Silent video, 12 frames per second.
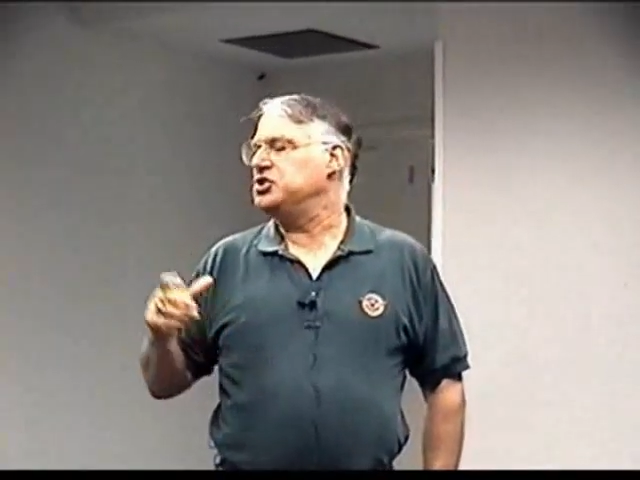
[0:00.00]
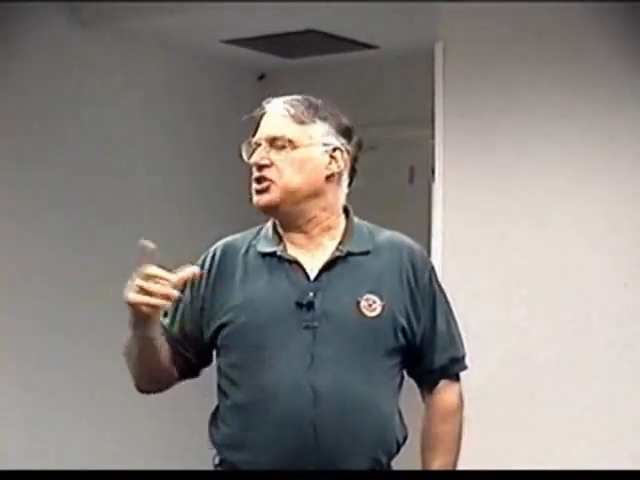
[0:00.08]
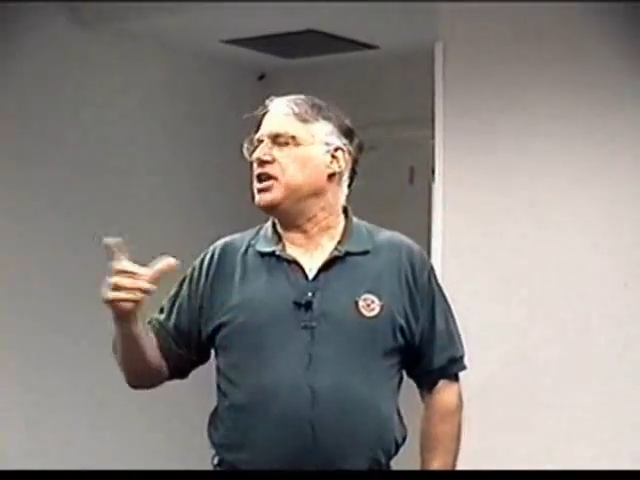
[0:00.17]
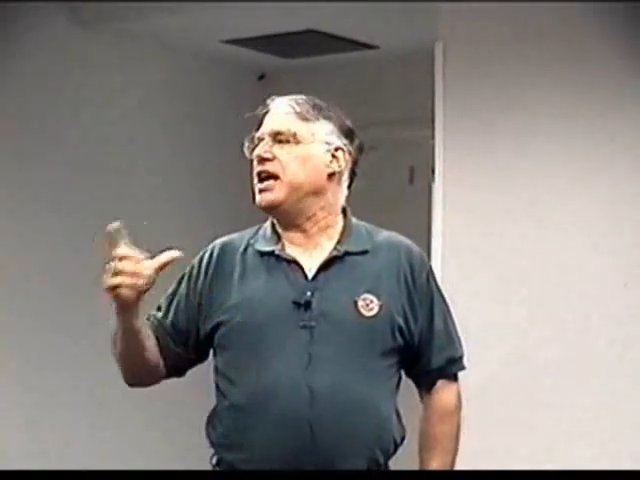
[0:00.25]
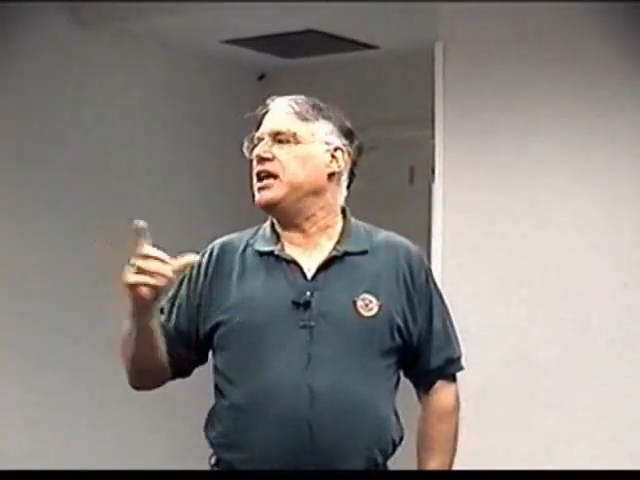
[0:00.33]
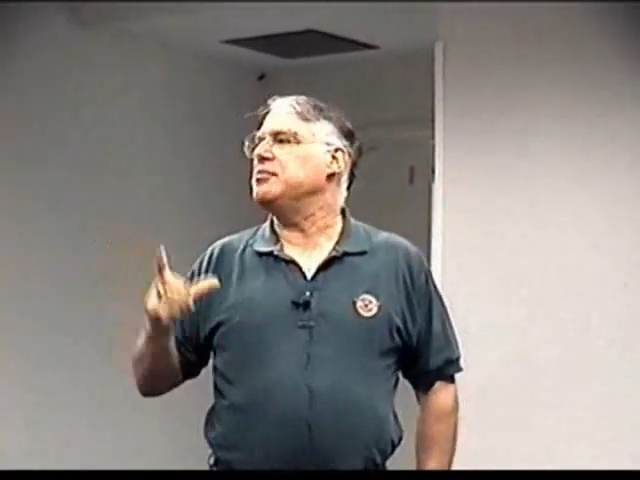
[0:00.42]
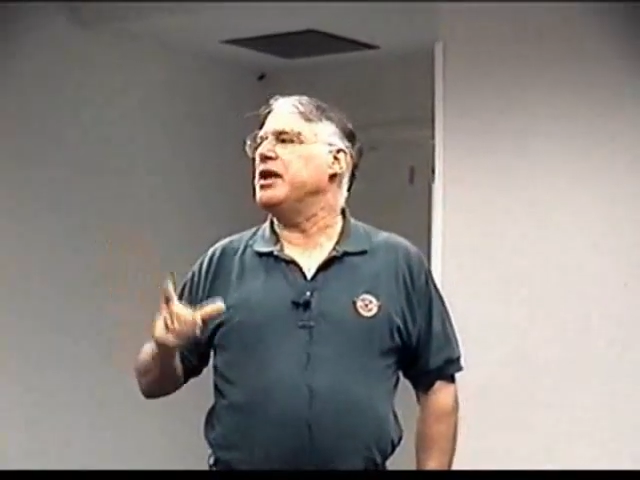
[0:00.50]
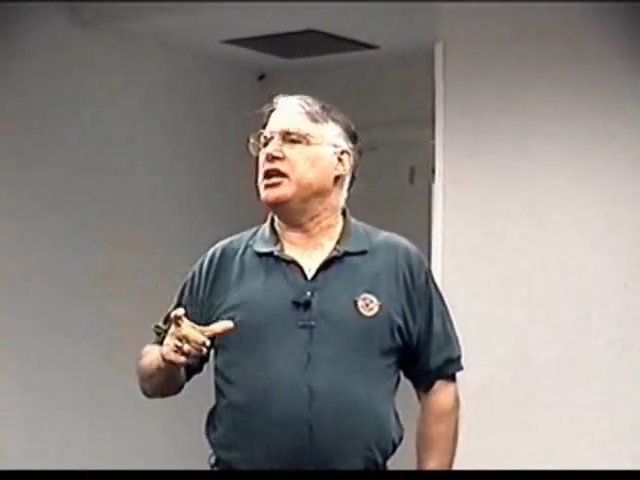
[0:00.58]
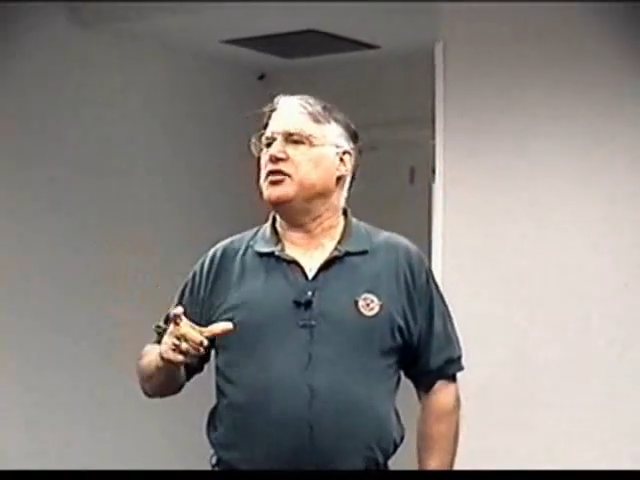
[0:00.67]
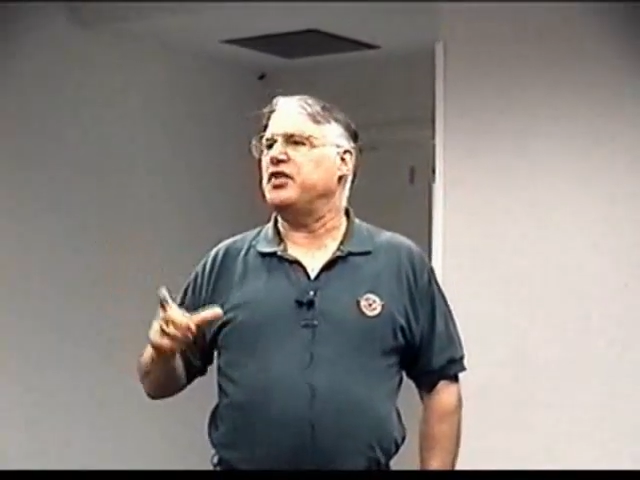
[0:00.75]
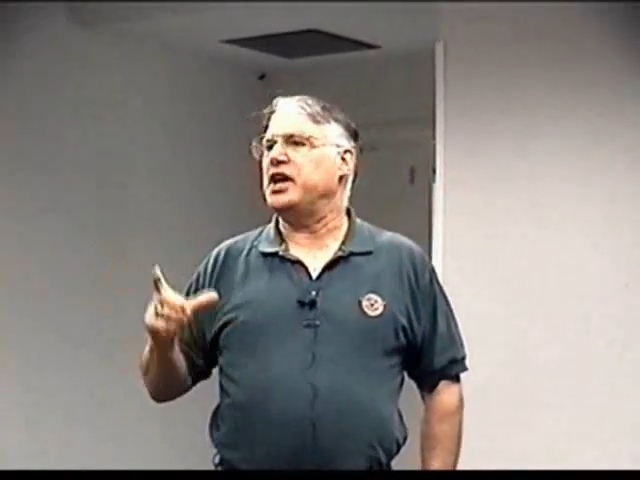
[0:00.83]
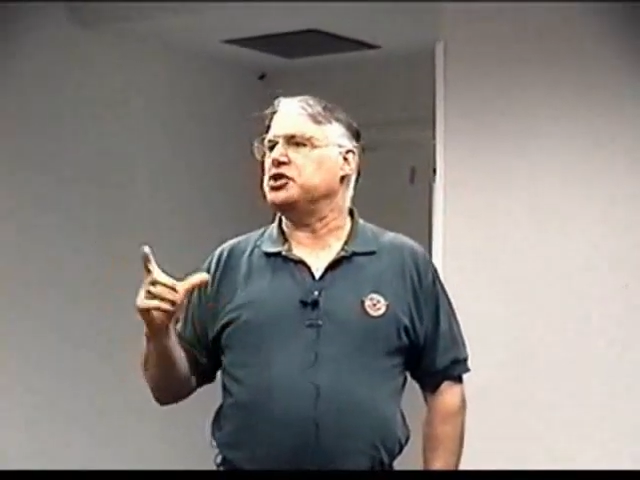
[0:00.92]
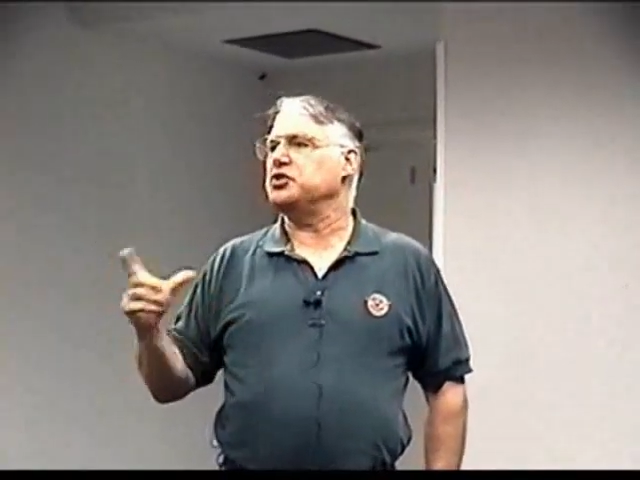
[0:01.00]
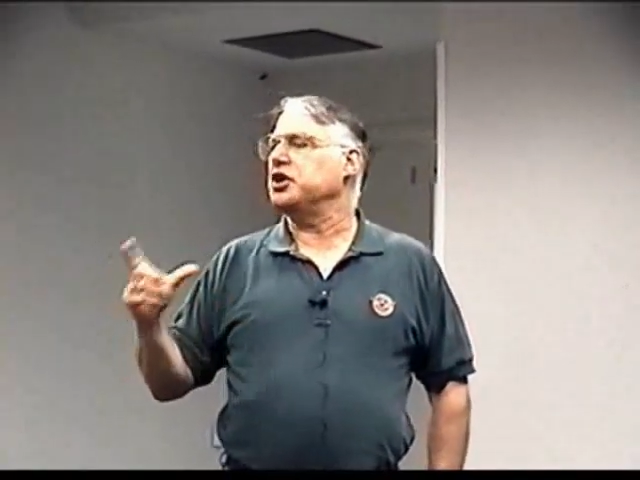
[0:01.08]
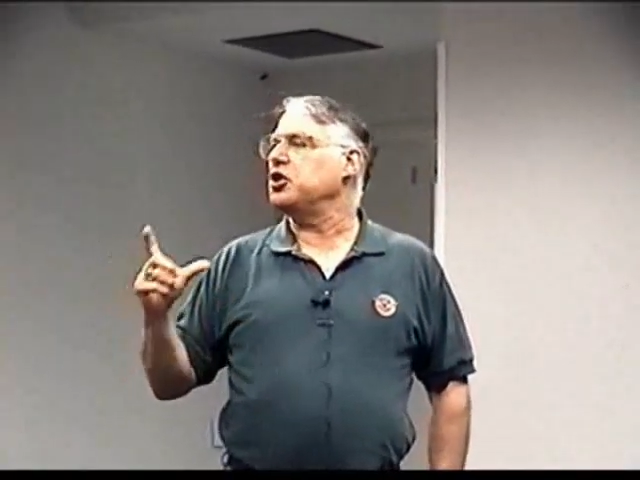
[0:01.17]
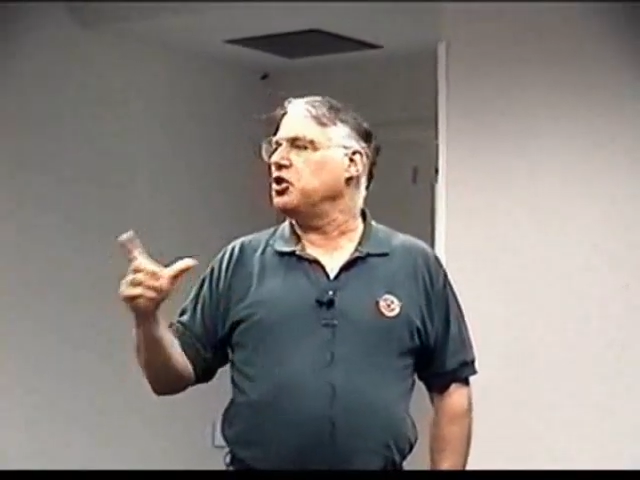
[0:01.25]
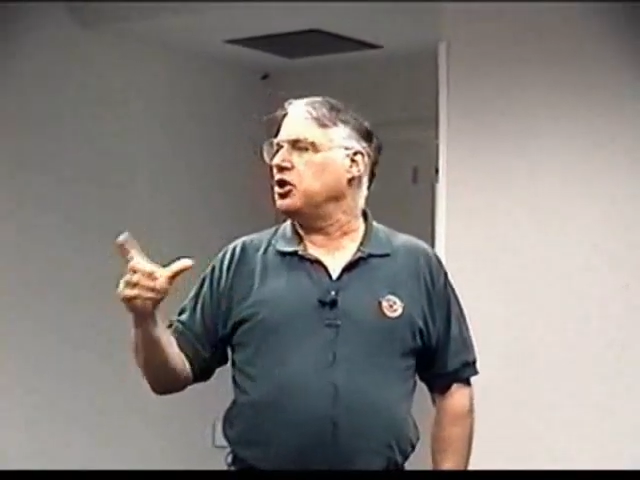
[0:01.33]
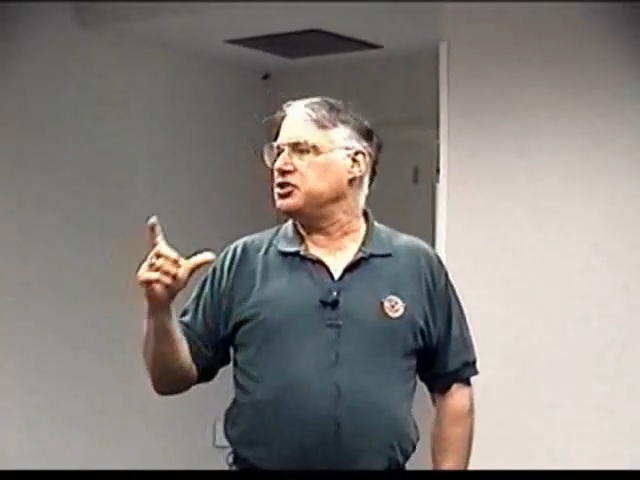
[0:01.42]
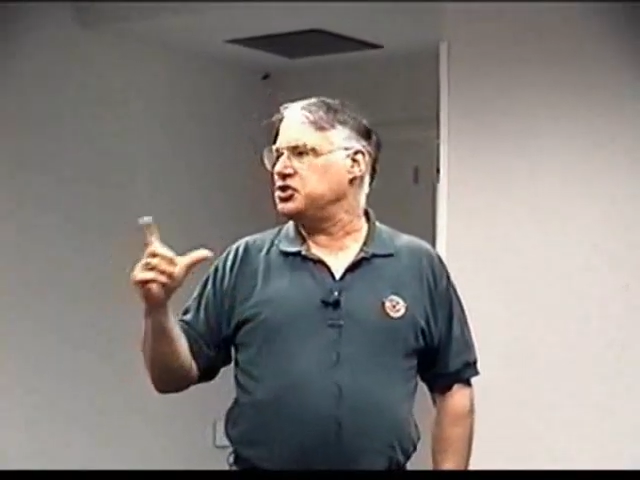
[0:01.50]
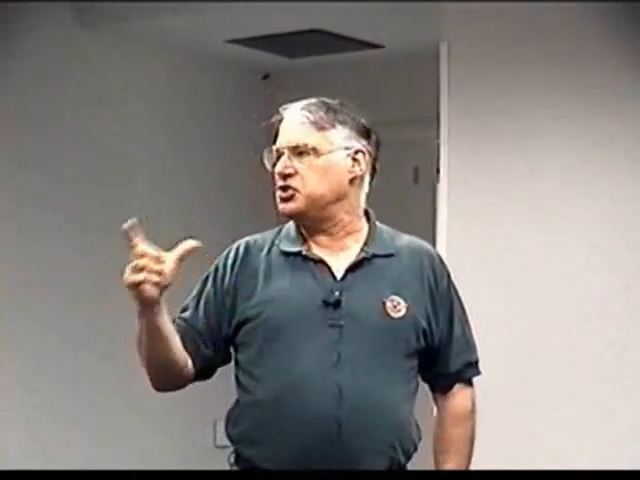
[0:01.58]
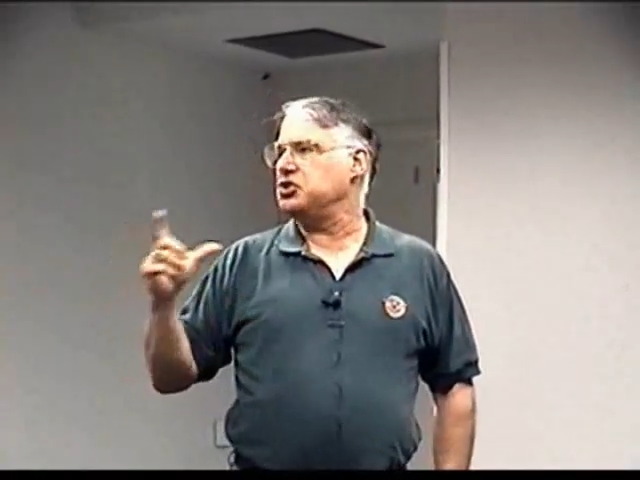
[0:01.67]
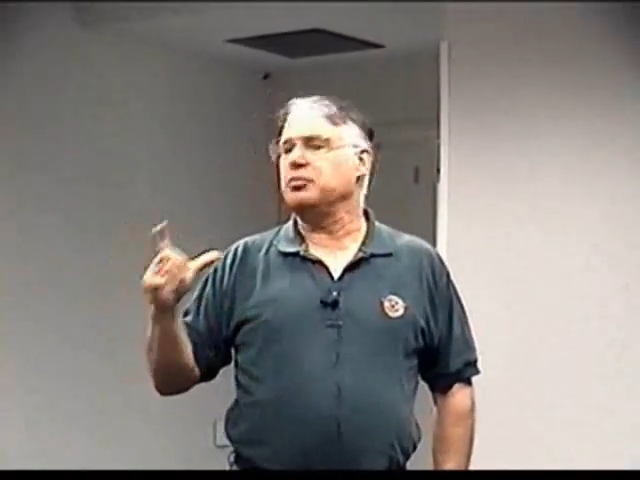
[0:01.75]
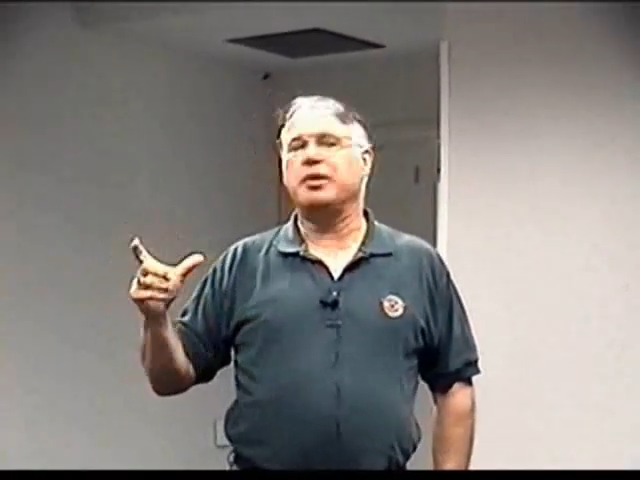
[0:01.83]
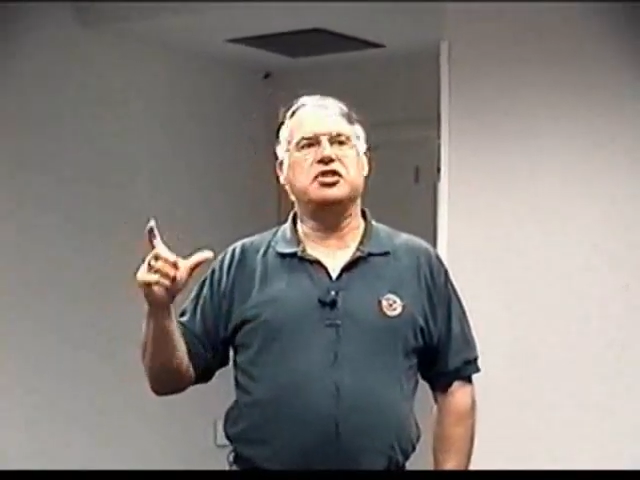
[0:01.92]
today manufacturing costs
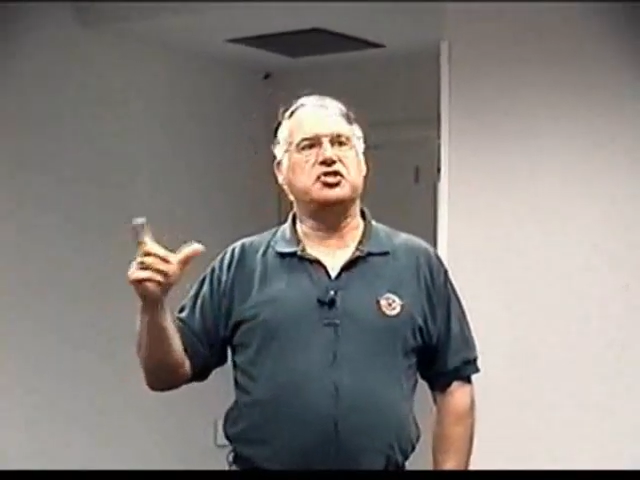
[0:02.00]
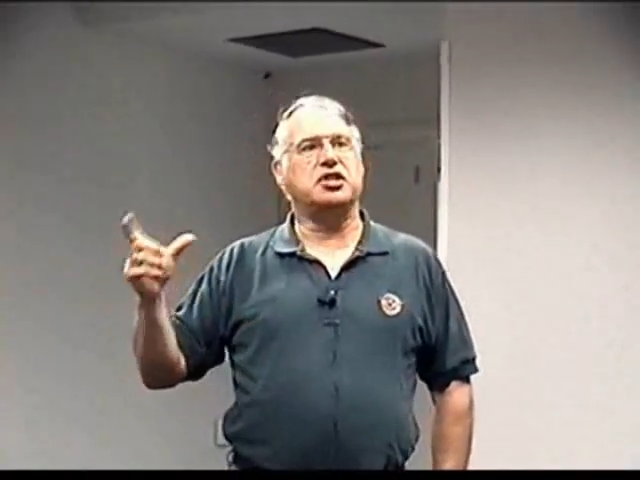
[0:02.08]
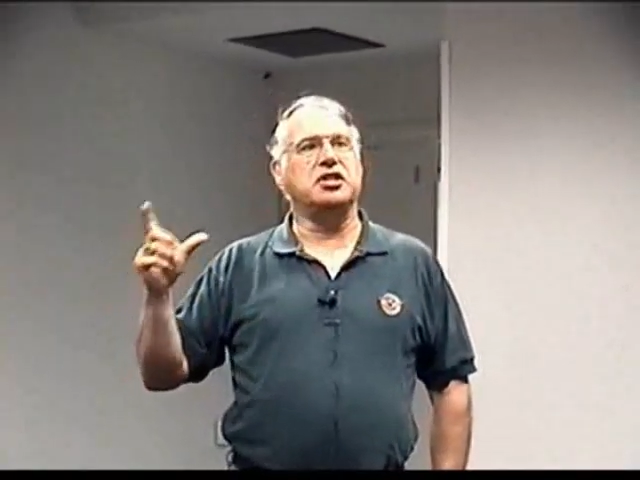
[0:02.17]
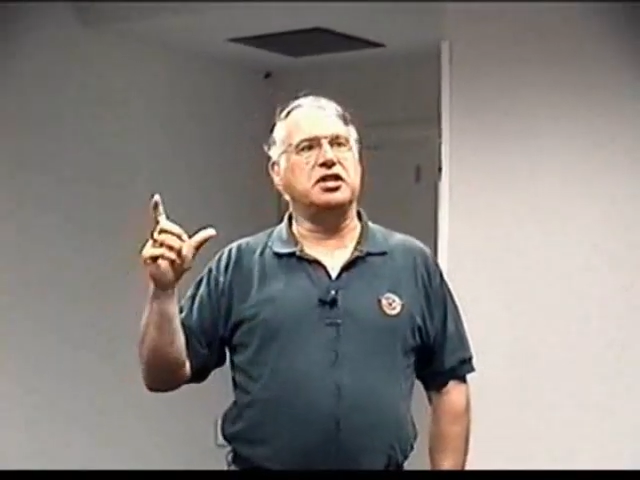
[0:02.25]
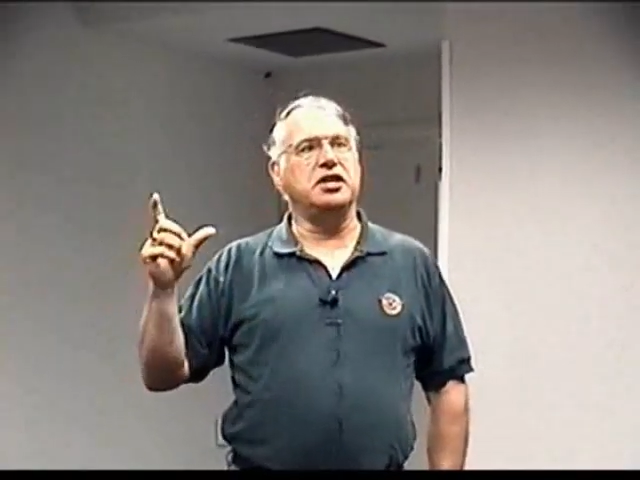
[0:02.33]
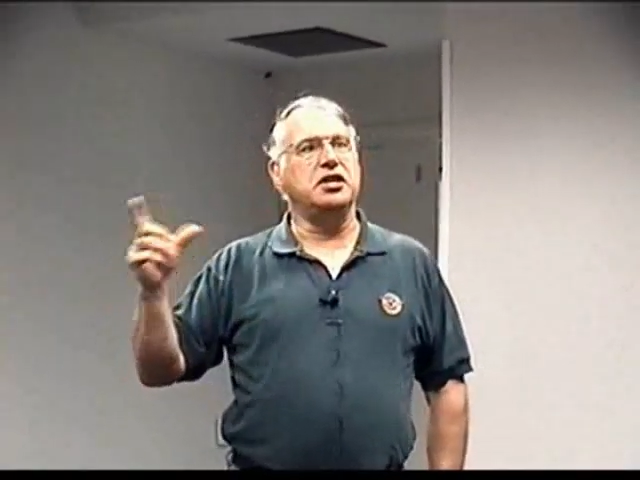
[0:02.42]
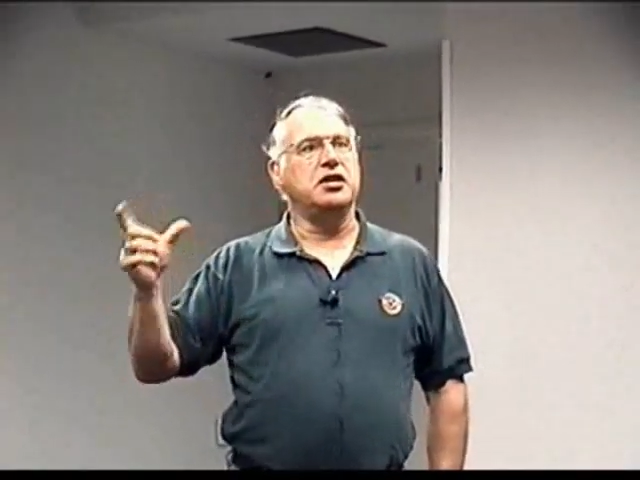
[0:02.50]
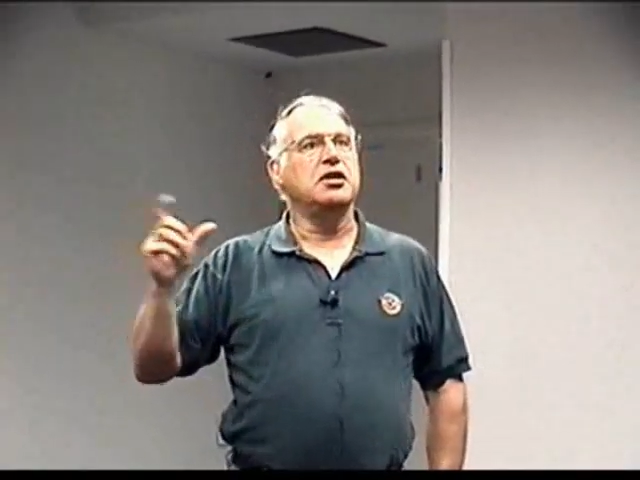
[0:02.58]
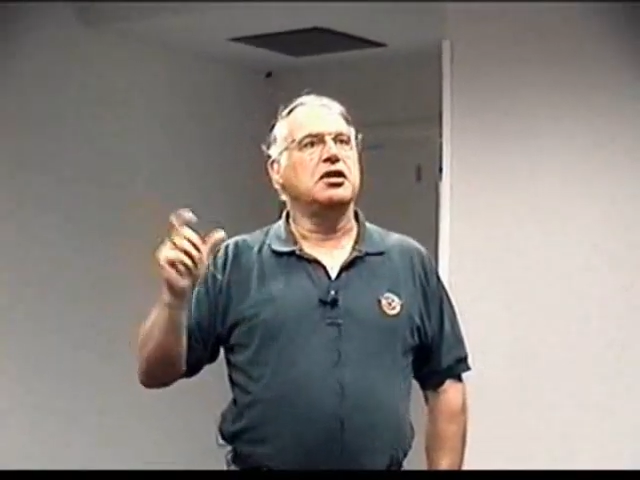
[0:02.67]
are basically